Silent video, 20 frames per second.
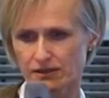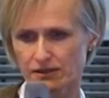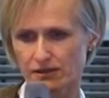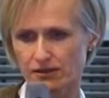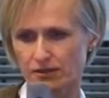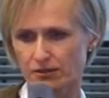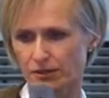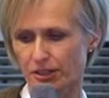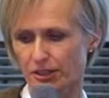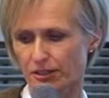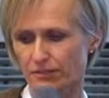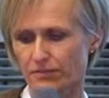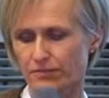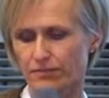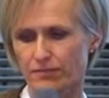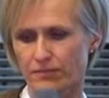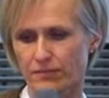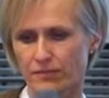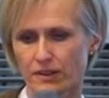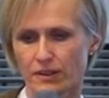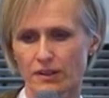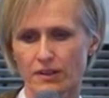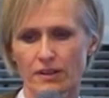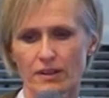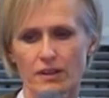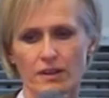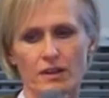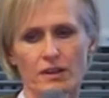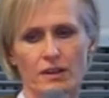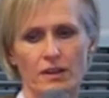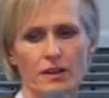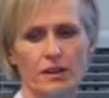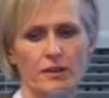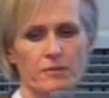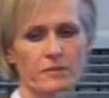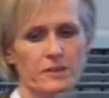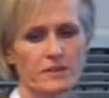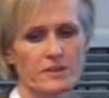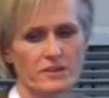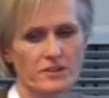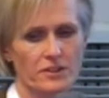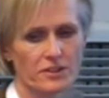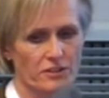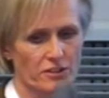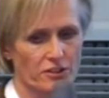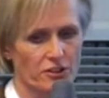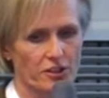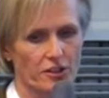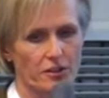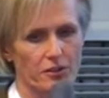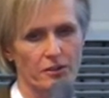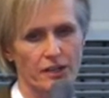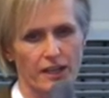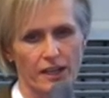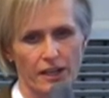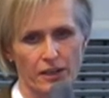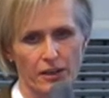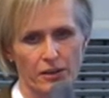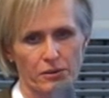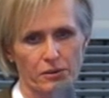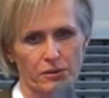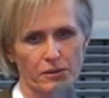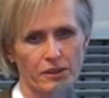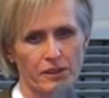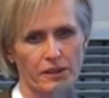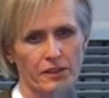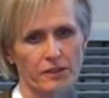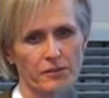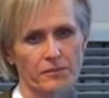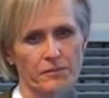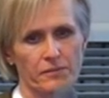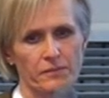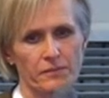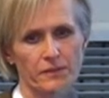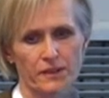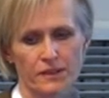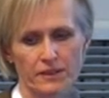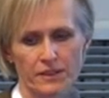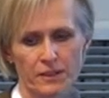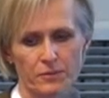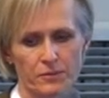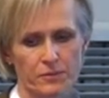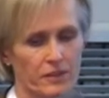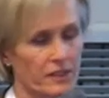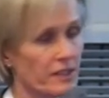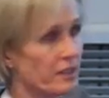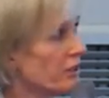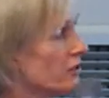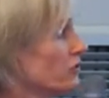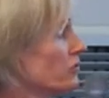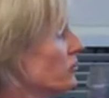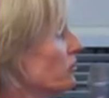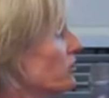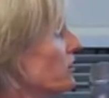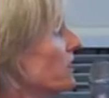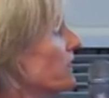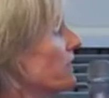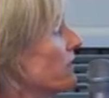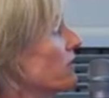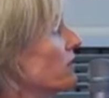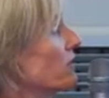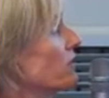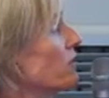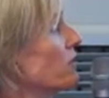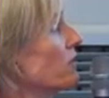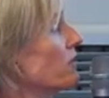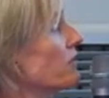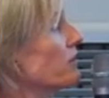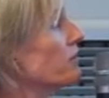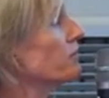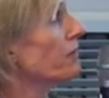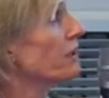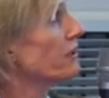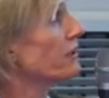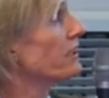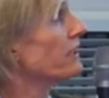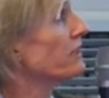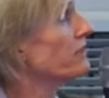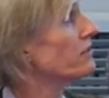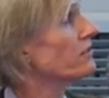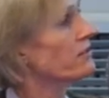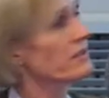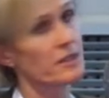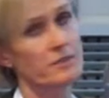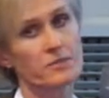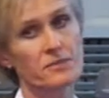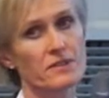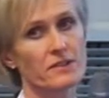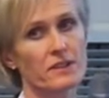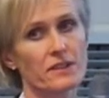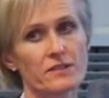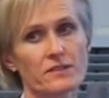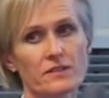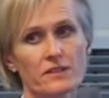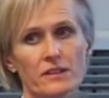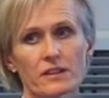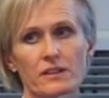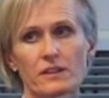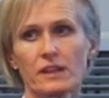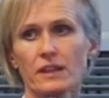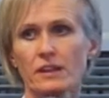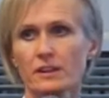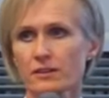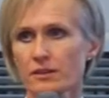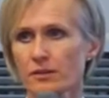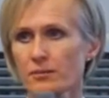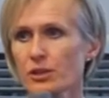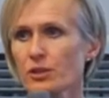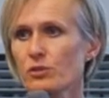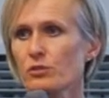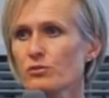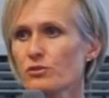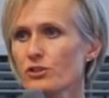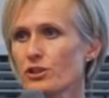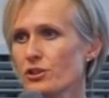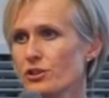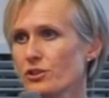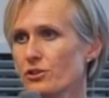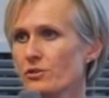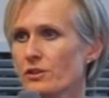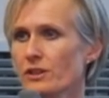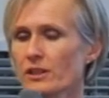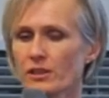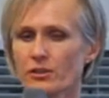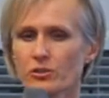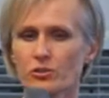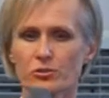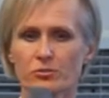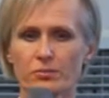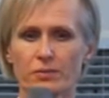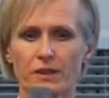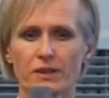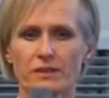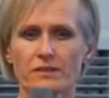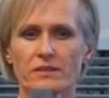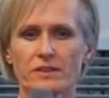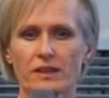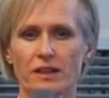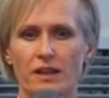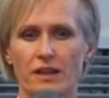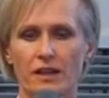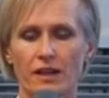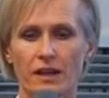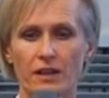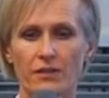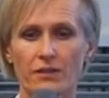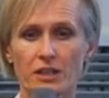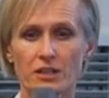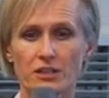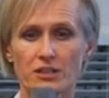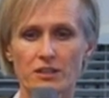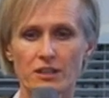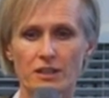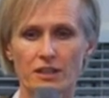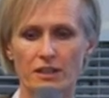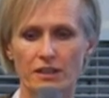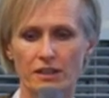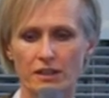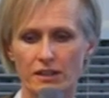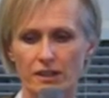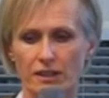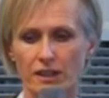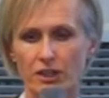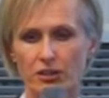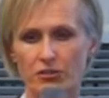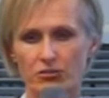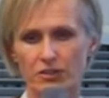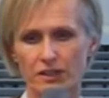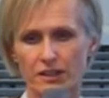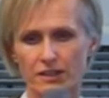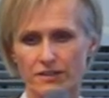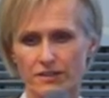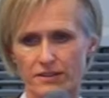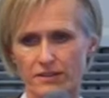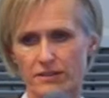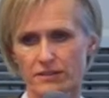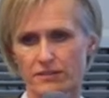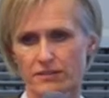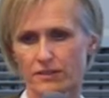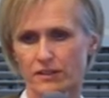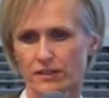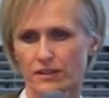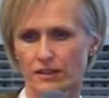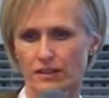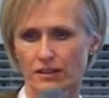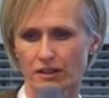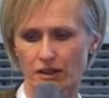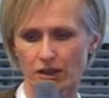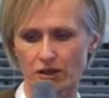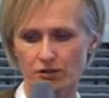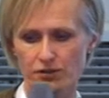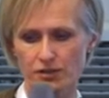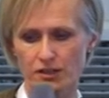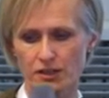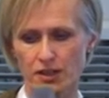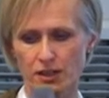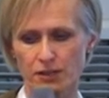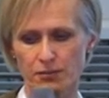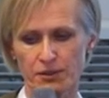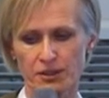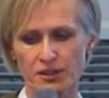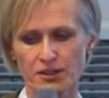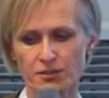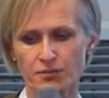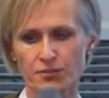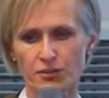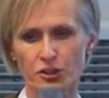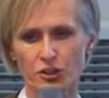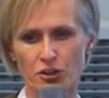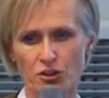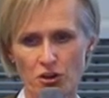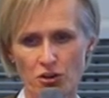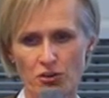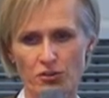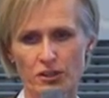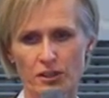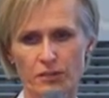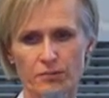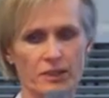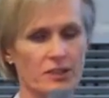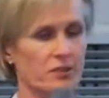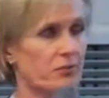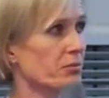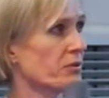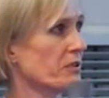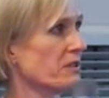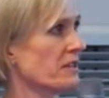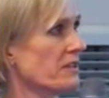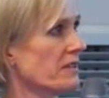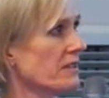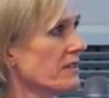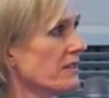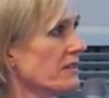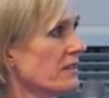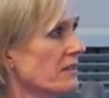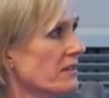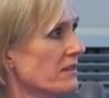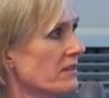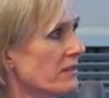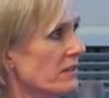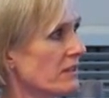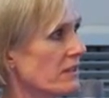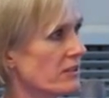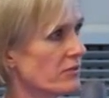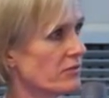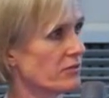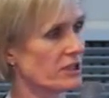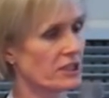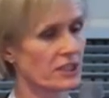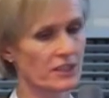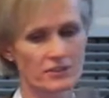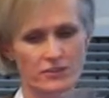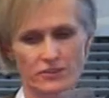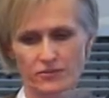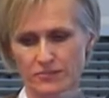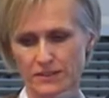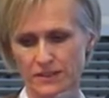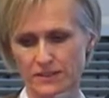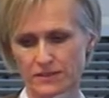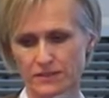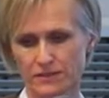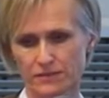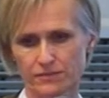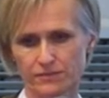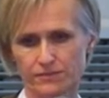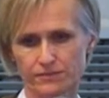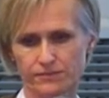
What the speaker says: Oh, here we go. This is just to show you how the number of clinical trials using perinatal stem cells, and here cord tissue and cord blood, have actually increased over time. And this is for non-hematopoietic diseases. So this is regenerative medicine.